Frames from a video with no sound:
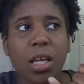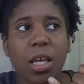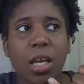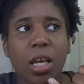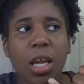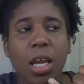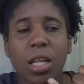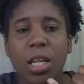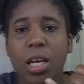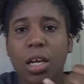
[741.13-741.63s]

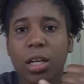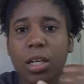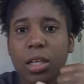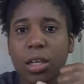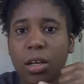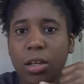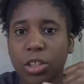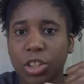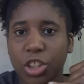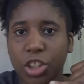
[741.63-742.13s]
they're going to
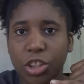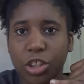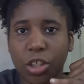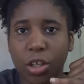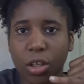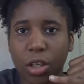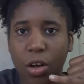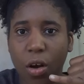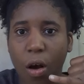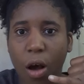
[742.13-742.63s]

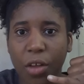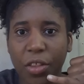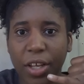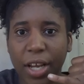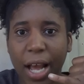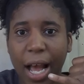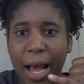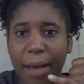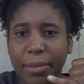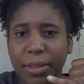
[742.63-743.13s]
call the
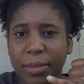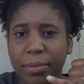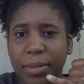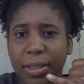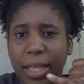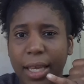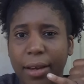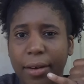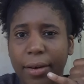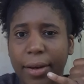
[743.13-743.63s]
cops and be
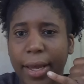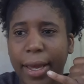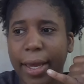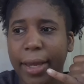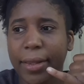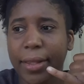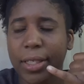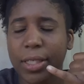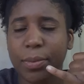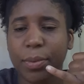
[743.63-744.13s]
like, okay,
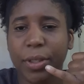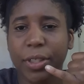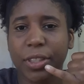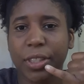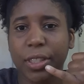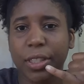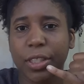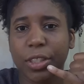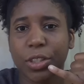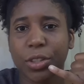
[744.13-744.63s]
this
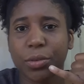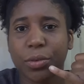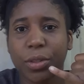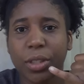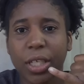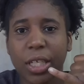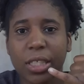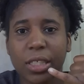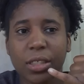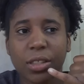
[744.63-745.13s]
person is doing
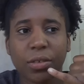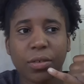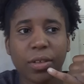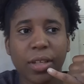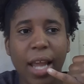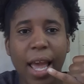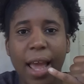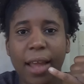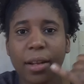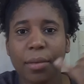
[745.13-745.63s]
this and doing
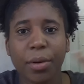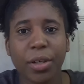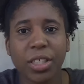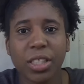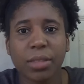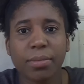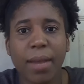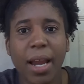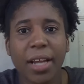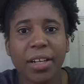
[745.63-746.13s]
that, and the
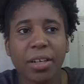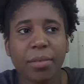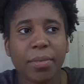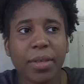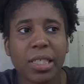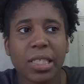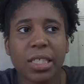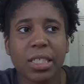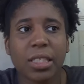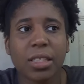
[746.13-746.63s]
person's minding their
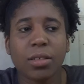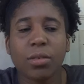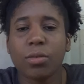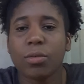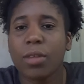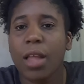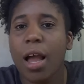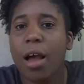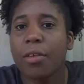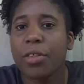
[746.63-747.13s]
business, and
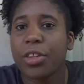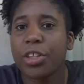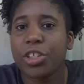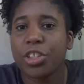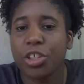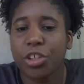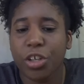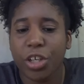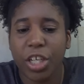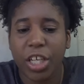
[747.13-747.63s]
now
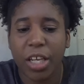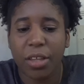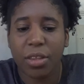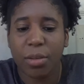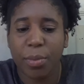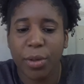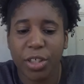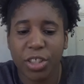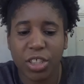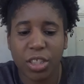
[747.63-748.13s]
they're going to get the
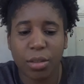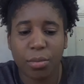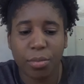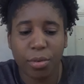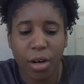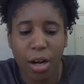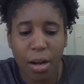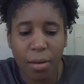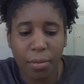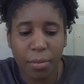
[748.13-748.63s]
person
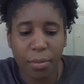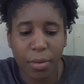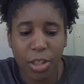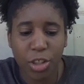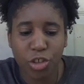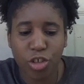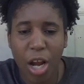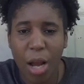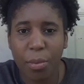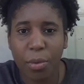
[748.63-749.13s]
in
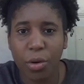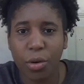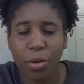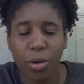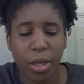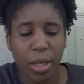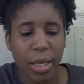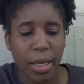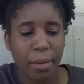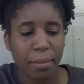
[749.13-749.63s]
trouble
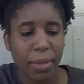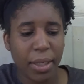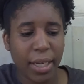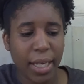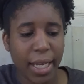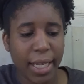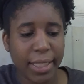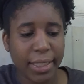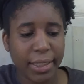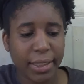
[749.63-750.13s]

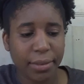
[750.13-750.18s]
because